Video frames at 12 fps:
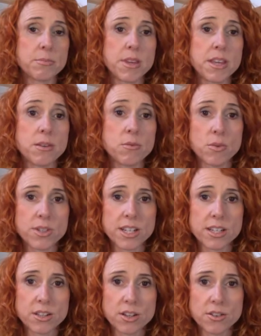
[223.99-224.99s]
be
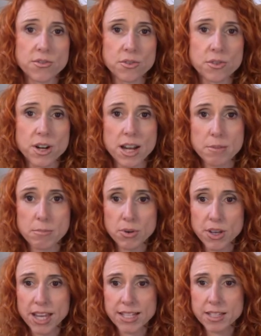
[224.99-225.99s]
wanting to look for a
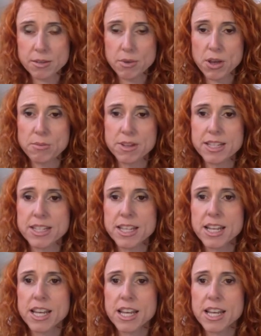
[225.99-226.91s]
bookcase at the moment.